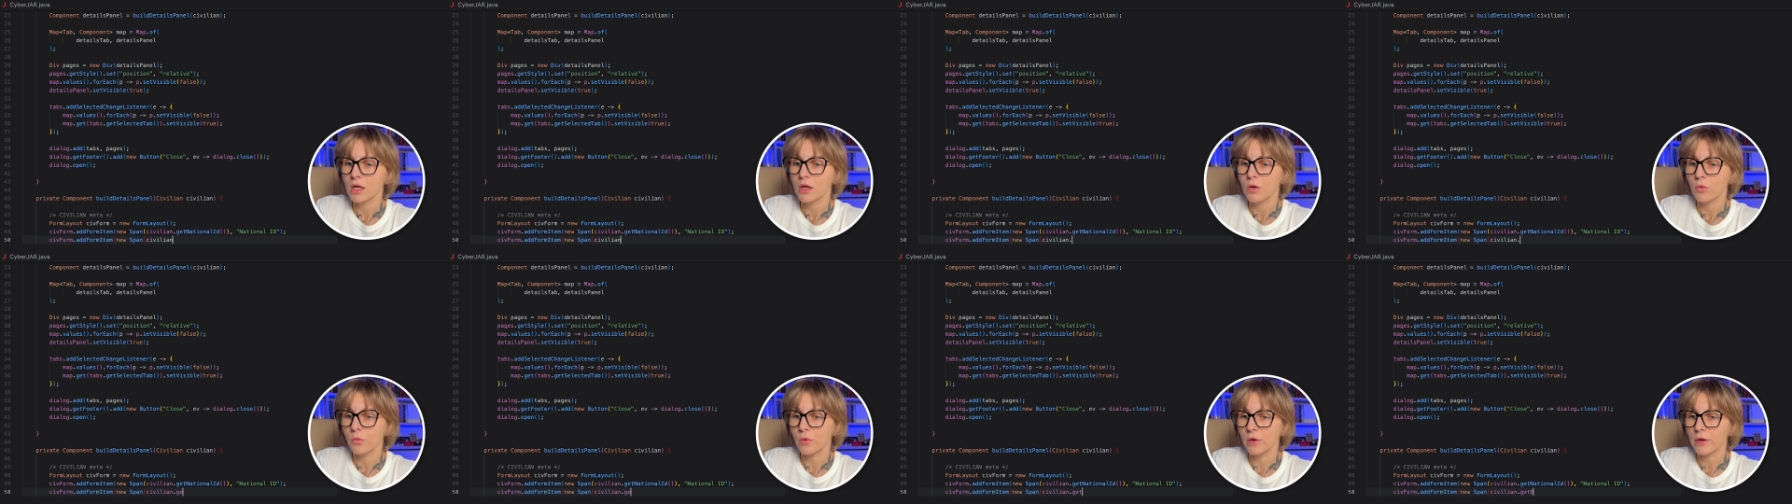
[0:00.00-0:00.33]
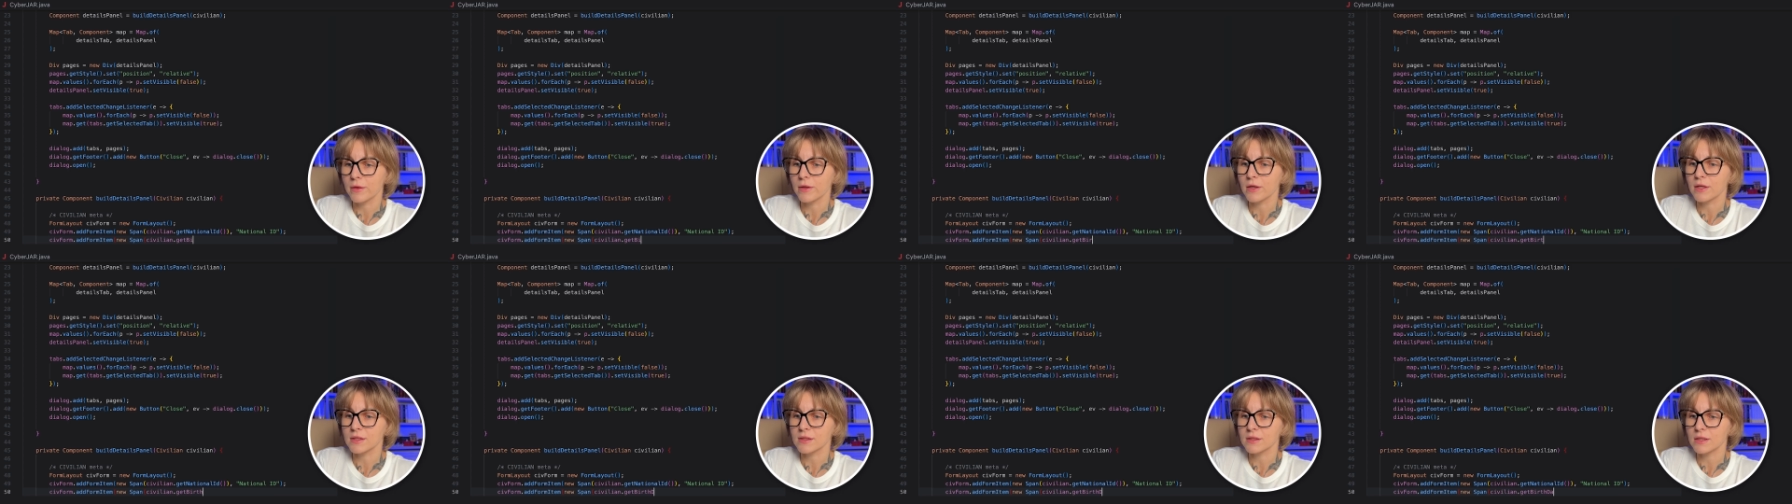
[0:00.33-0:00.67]
with
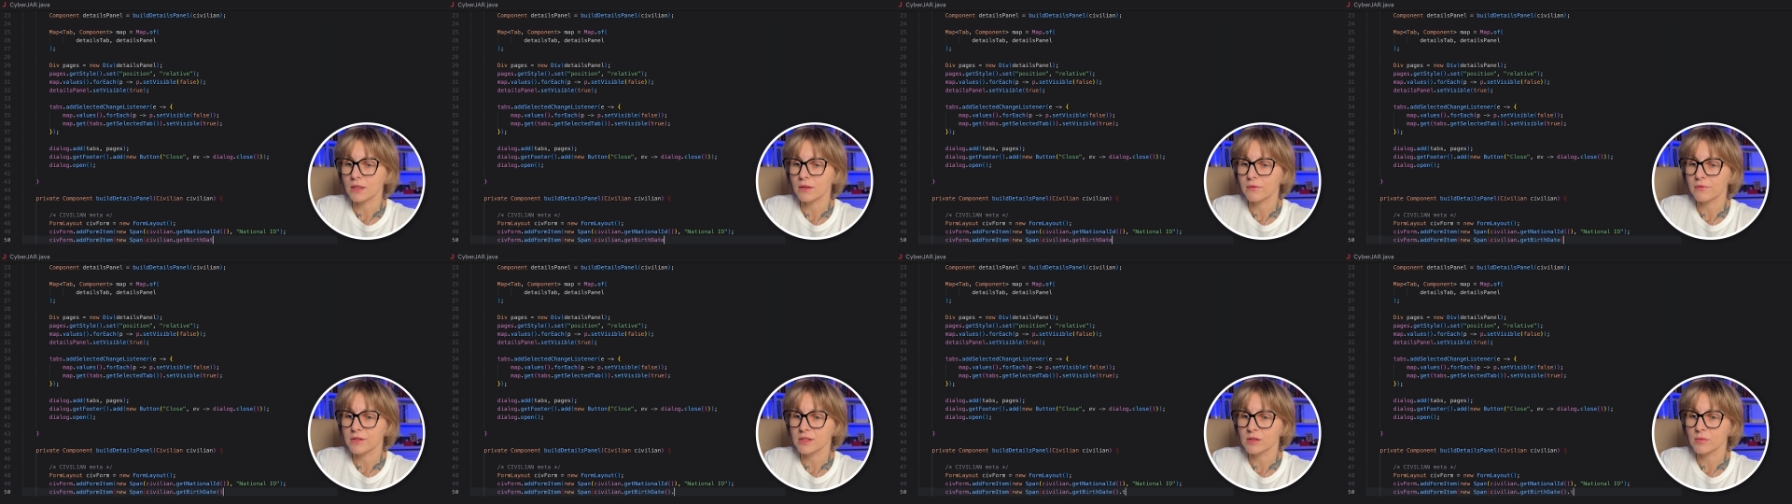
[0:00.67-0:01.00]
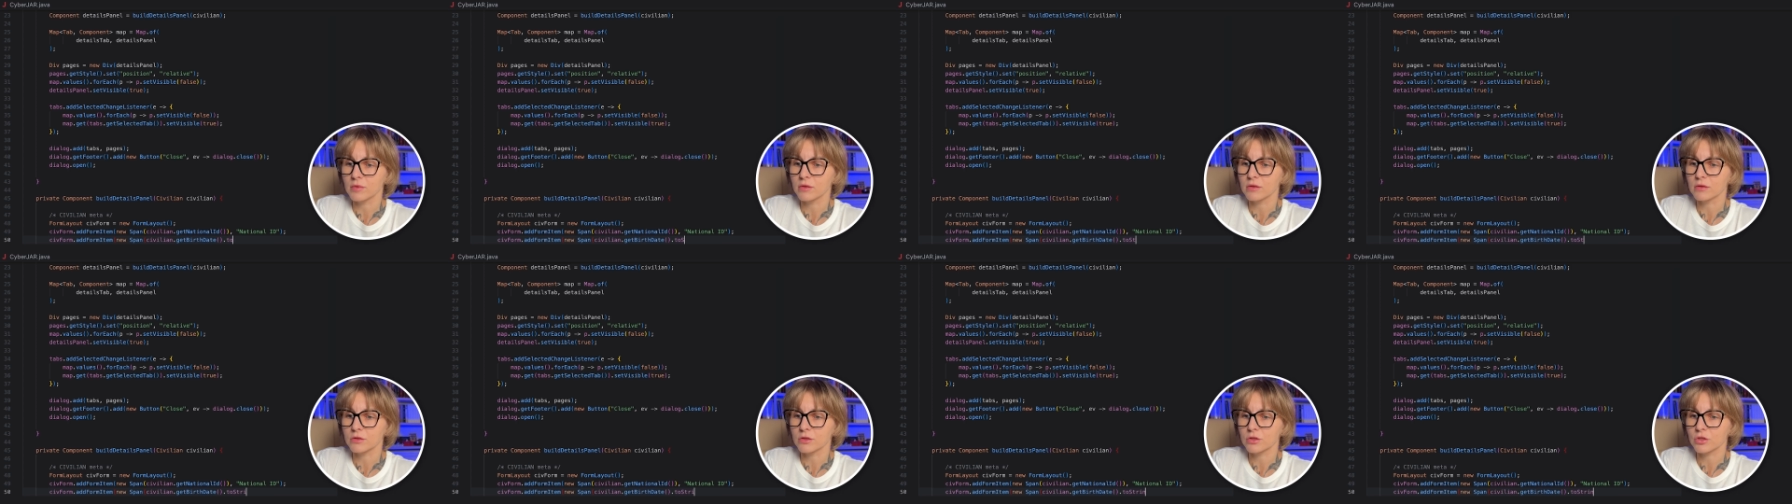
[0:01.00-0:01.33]
set
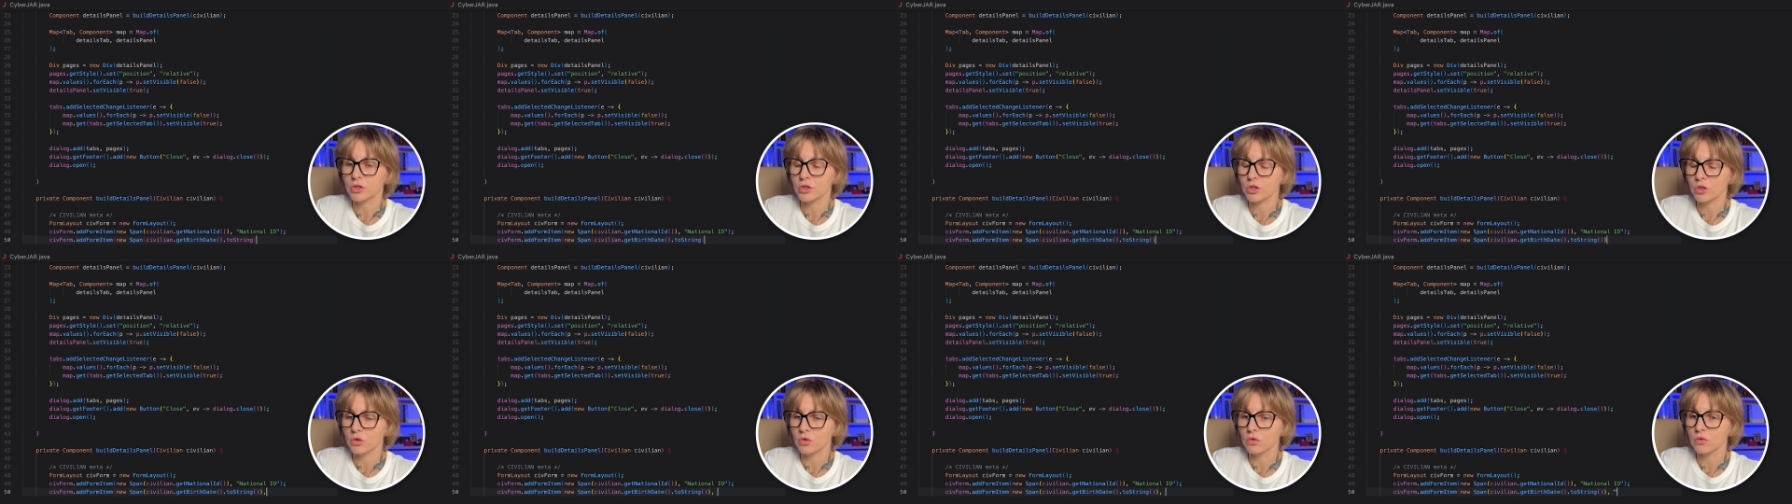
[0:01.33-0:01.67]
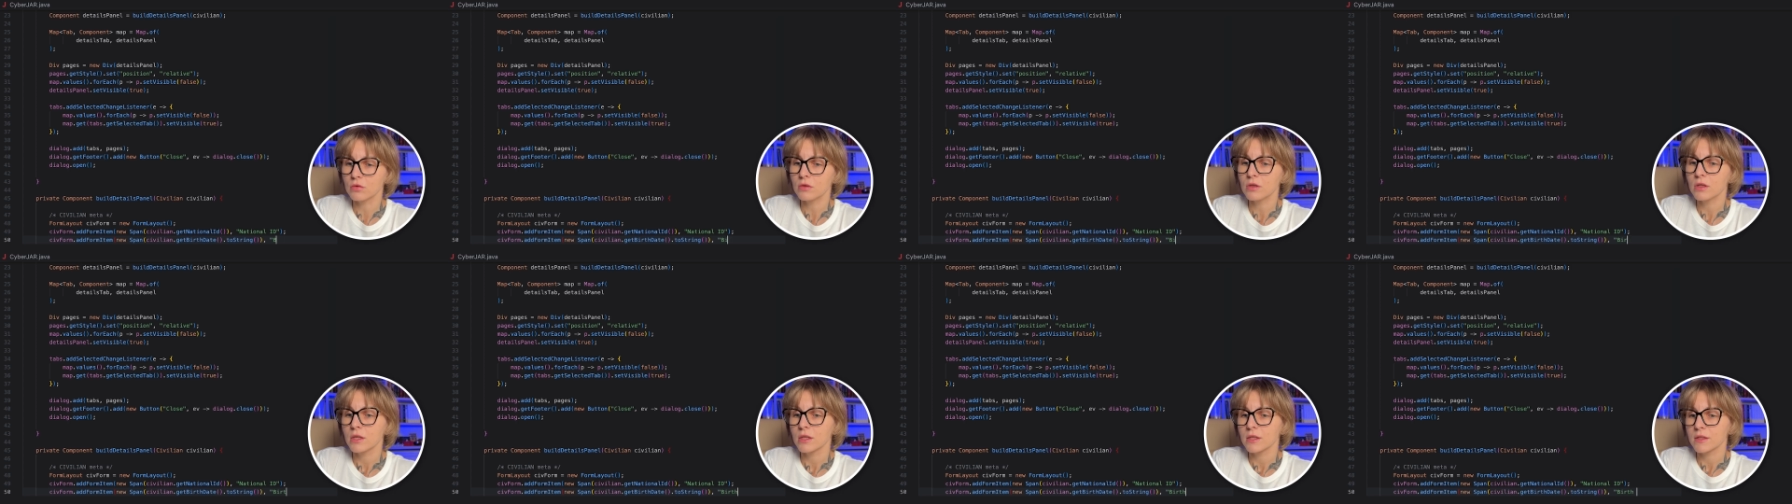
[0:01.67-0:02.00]
visible
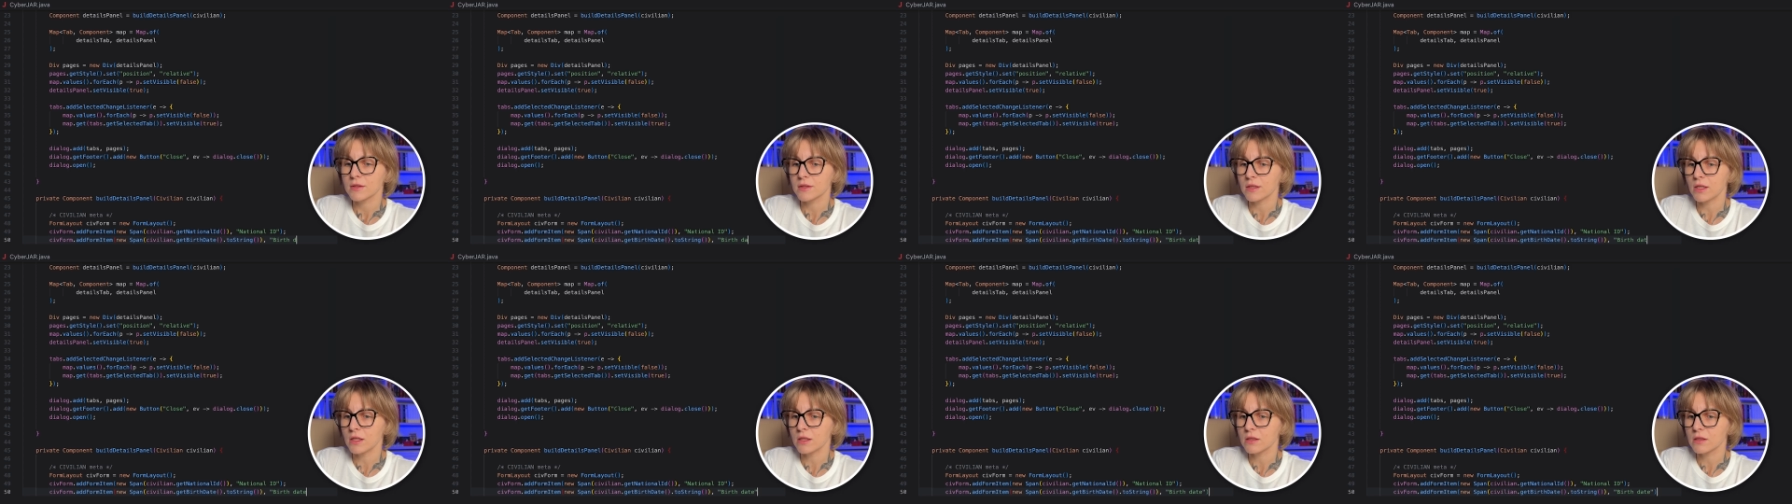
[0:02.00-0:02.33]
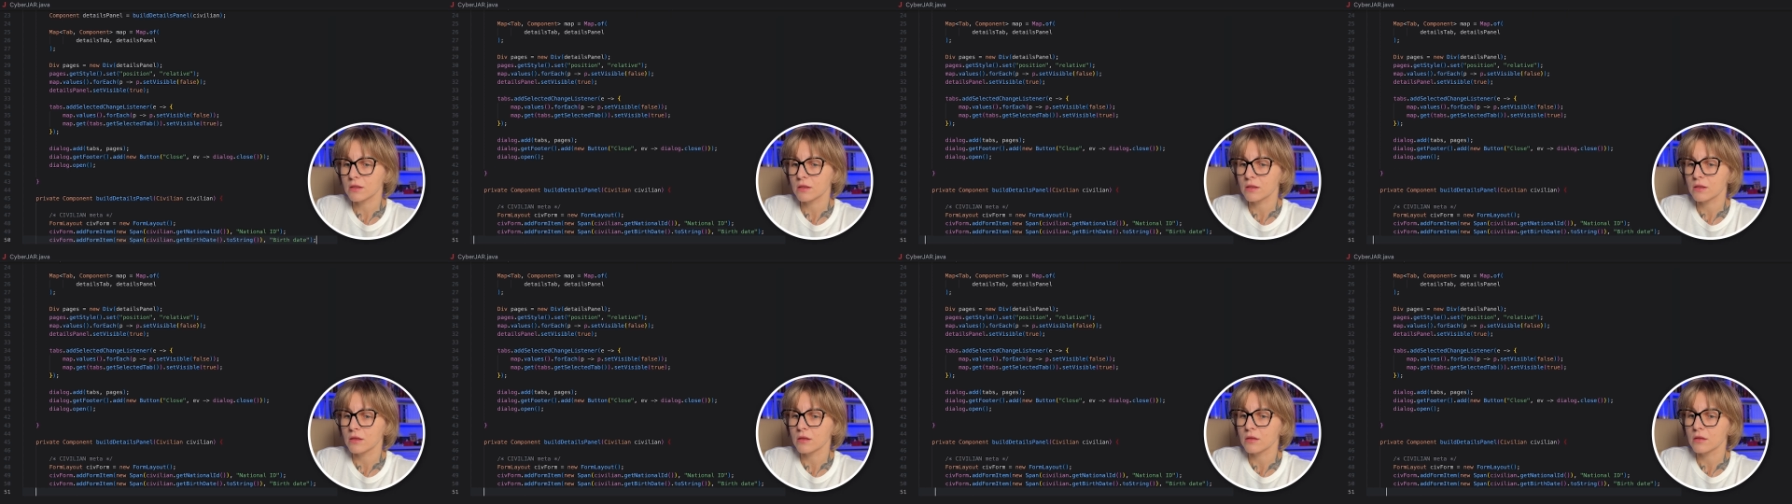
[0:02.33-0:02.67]
true set
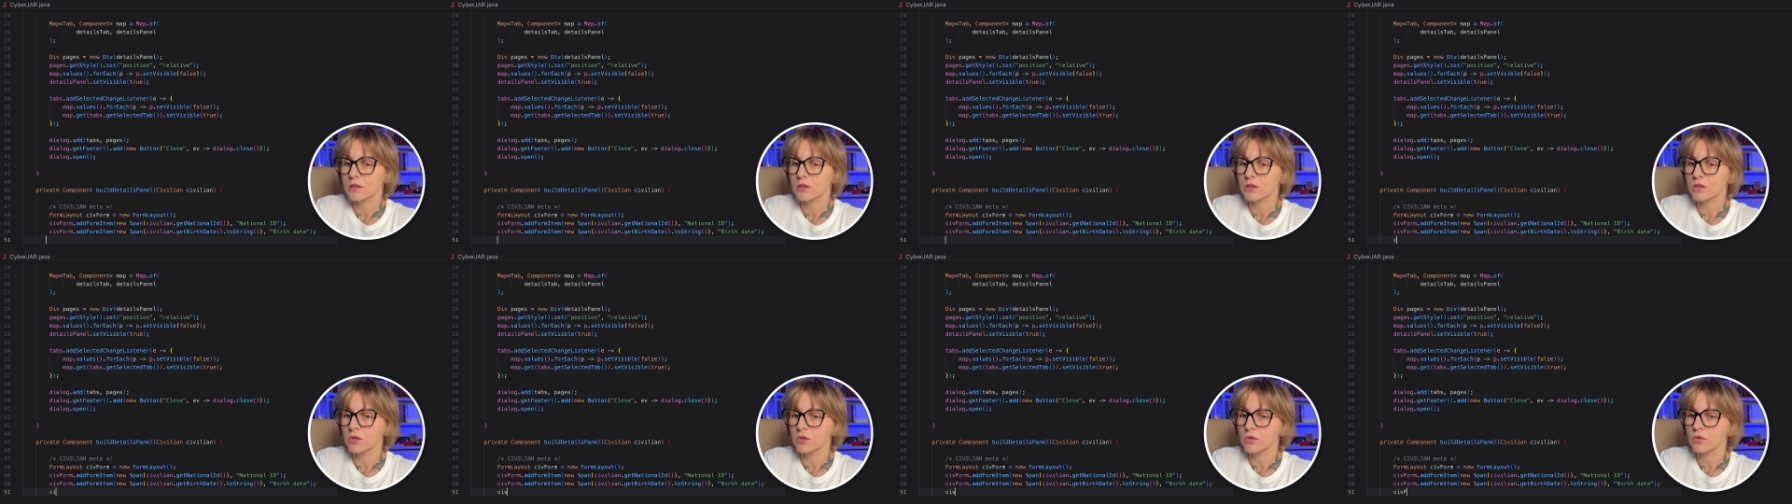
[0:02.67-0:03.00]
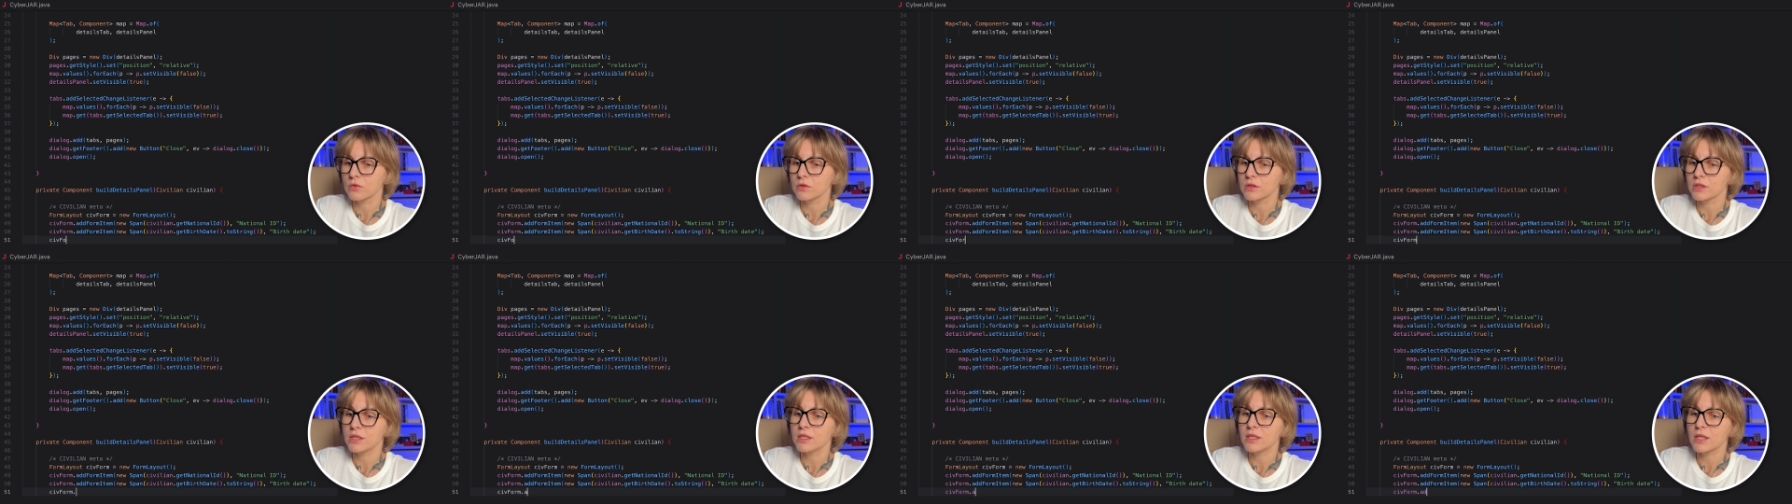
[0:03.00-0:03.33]
uh, to
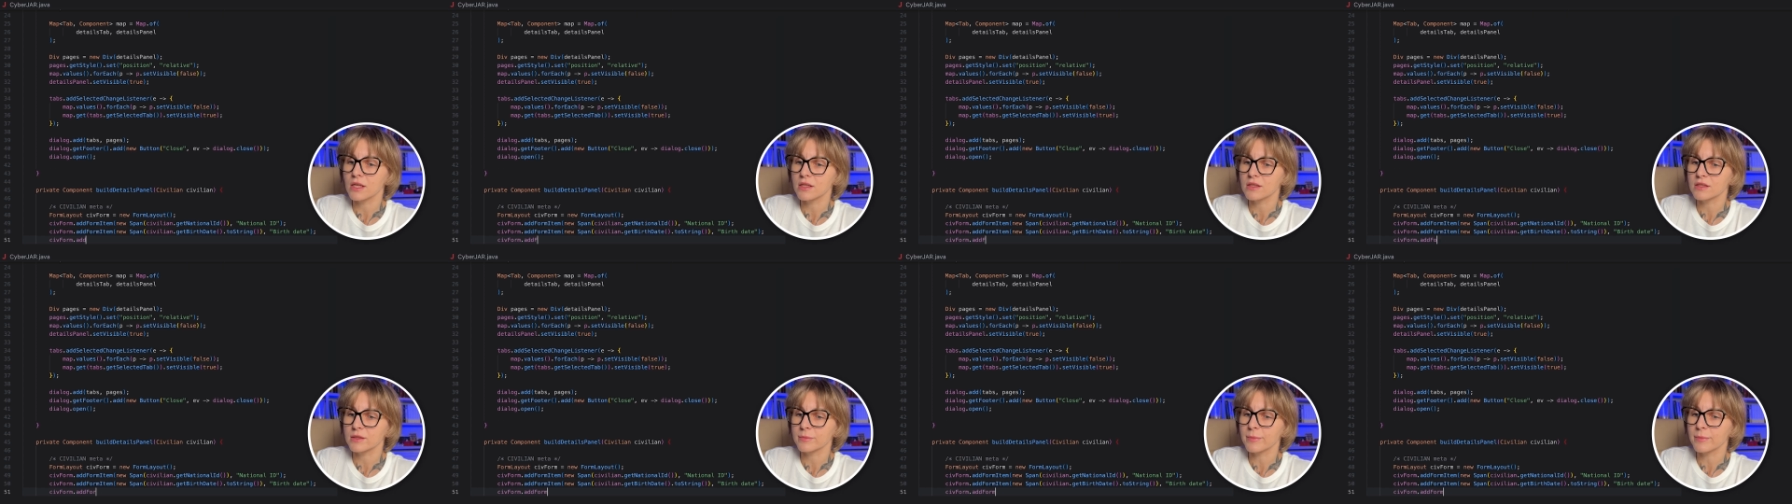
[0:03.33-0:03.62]
details